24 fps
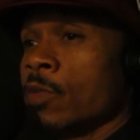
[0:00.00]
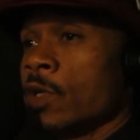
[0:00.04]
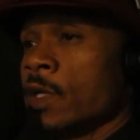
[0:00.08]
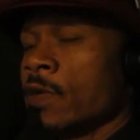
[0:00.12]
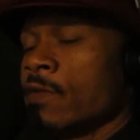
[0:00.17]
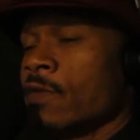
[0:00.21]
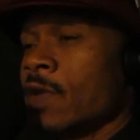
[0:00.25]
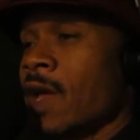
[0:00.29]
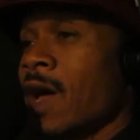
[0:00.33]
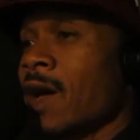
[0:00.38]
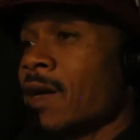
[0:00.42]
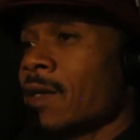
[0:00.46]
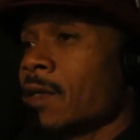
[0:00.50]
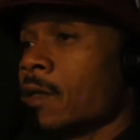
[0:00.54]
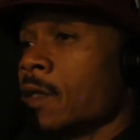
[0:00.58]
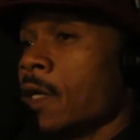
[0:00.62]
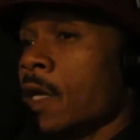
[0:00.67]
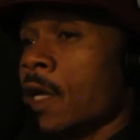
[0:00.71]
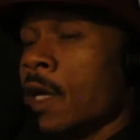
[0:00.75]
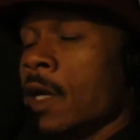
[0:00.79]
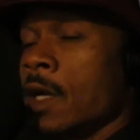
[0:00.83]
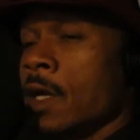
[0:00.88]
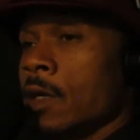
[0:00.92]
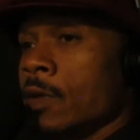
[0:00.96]
But if y'all,
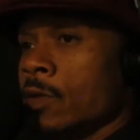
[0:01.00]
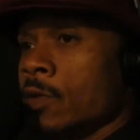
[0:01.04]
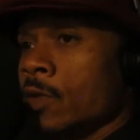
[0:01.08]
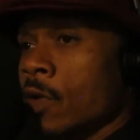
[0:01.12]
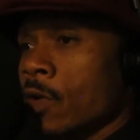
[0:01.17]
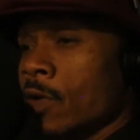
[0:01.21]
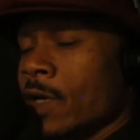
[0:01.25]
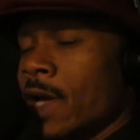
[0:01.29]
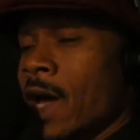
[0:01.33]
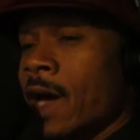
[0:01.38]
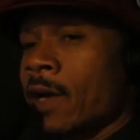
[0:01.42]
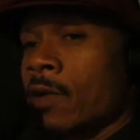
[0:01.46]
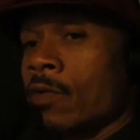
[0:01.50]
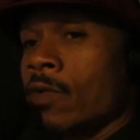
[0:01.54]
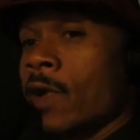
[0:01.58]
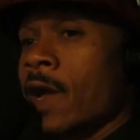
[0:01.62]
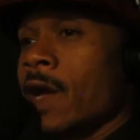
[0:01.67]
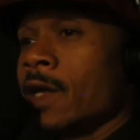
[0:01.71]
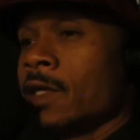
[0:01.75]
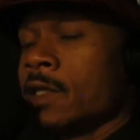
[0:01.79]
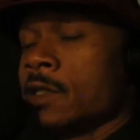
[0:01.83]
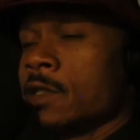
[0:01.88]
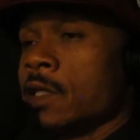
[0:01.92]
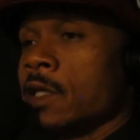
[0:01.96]
you know, got
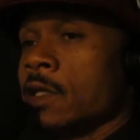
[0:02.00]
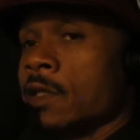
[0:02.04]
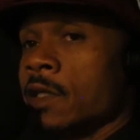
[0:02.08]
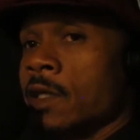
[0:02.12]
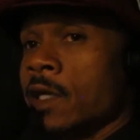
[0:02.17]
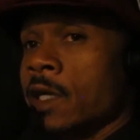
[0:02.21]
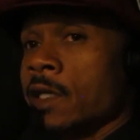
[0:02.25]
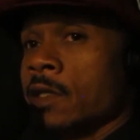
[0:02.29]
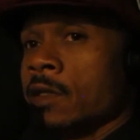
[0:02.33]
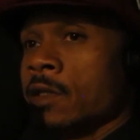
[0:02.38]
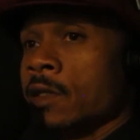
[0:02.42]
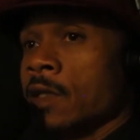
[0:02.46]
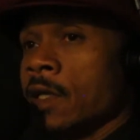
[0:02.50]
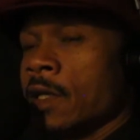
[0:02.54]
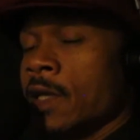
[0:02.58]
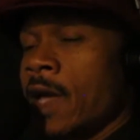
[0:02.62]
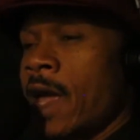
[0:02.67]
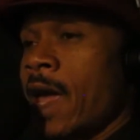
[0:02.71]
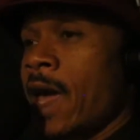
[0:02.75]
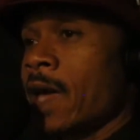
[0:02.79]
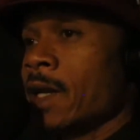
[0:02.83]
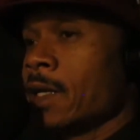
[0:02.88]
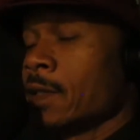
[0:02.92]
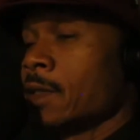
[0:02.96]
around each other and
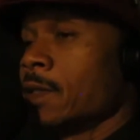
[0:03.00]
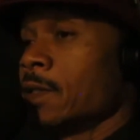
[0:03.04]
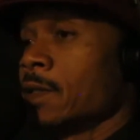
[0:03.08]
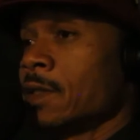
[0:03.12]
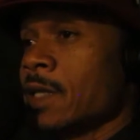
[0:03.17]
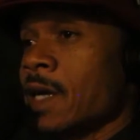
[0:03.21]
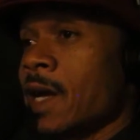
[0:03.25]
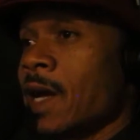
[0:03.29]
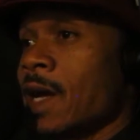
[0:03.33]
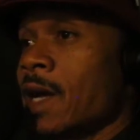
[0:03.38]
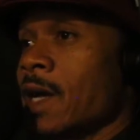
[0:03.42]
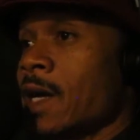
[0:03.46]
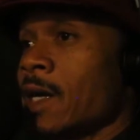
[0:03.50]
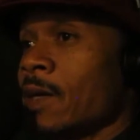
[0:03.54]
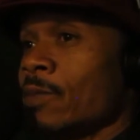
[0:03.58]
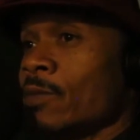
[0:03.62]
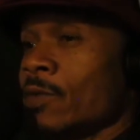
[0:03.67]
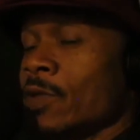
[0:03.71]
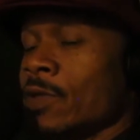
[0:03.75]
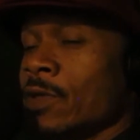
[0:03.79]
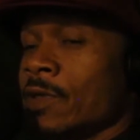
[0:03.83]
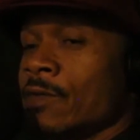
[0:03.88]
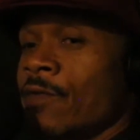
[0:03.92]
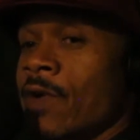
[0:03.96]
had a good time,
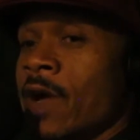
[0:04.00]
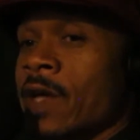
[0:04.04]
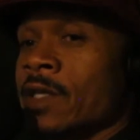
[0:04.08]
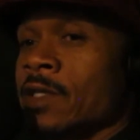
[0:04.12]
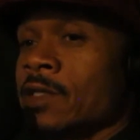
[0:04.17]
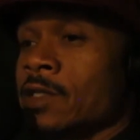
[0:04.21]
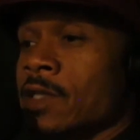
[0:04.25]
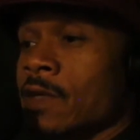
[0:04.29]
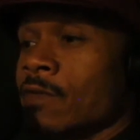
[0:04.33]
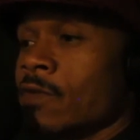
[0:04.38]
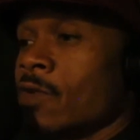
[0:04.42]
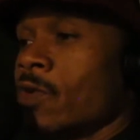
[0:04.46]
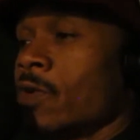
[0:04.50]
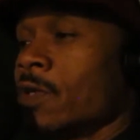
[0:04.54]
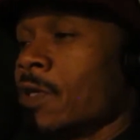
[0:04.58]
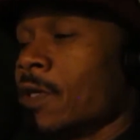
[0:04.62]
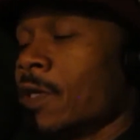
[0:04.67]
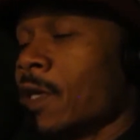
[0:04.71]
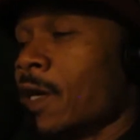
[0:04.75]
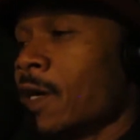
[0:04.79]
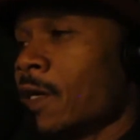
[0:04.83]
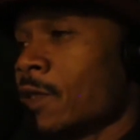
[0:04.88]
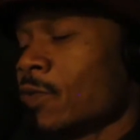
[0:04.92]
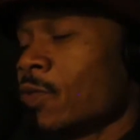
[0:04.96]
you find yourself going to
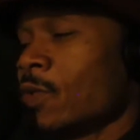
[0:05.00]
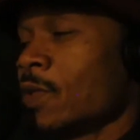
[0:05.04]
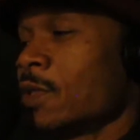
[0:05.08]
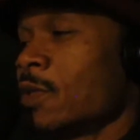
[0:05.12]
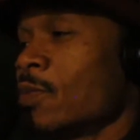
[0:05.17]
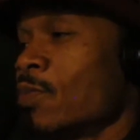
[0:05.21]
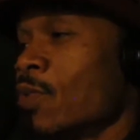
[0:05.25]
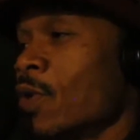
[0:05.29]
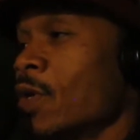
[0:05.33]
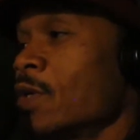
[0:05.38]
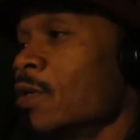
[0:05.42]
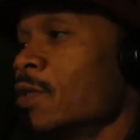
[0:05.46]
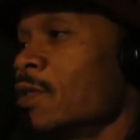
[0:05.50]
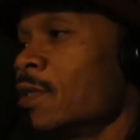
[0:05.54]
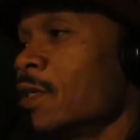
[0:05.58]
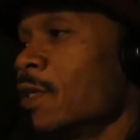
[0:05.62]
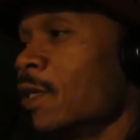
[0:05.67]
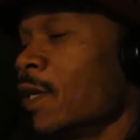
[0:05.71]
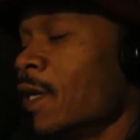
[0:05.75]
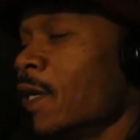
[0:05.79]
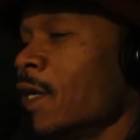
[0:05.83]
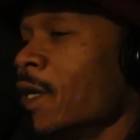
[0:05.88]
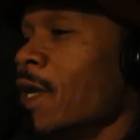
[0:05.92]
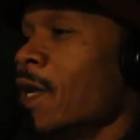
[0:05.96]
lunch with the
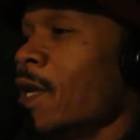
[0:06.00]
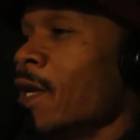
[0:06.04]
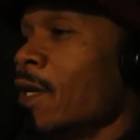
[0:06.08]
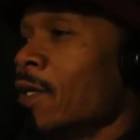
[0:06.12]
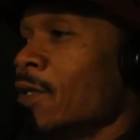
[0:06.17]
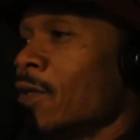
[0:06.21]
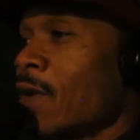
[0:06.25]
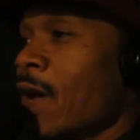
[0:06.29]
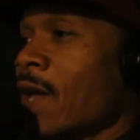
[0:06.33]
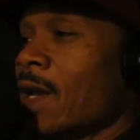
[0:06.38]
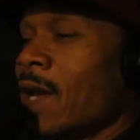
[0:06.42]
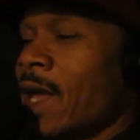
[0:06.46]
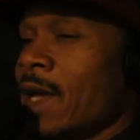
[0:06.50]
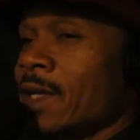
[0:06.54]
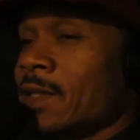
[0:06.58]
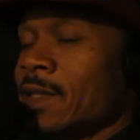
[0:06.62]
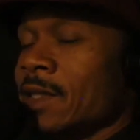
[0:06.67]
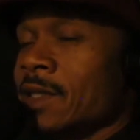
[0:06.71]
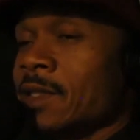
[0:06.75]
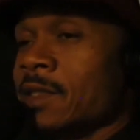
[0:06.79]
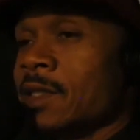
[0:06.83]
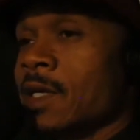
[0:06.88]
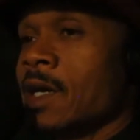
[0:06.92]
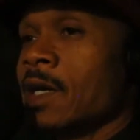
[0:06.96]
person, and, you know, I like
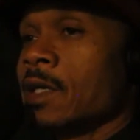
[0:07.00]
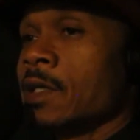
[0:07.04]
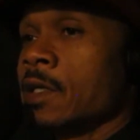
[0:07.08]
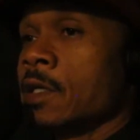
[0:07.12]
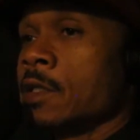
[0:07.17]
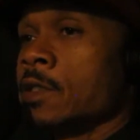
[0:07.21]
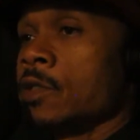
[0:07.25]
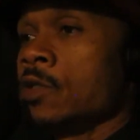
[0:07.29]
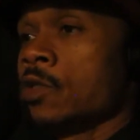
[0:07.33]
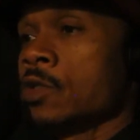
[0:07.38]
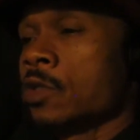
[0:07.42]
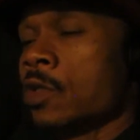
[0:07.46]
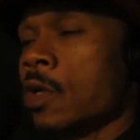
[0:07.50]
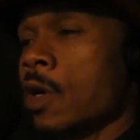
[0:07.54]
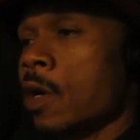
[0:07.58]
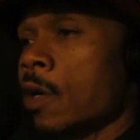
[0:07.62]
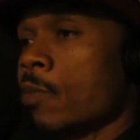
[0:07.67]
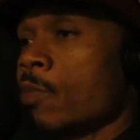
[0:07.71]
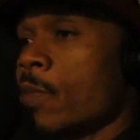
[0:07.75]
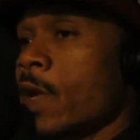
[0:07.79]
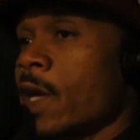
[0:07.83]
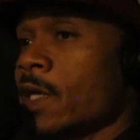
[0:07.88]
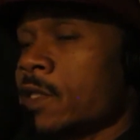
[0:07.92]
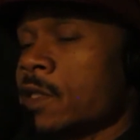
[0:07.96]
this color, and you
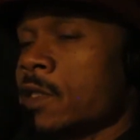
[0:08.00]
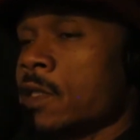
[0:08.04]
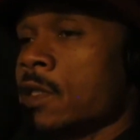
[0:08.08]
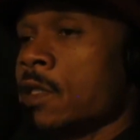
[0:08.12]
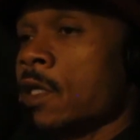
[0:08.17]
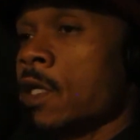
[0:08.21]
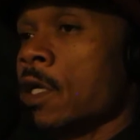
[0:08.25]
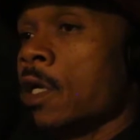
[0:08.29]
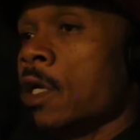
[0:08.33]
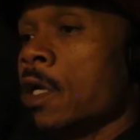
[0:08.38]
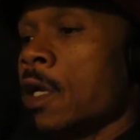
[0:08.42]
start meshing,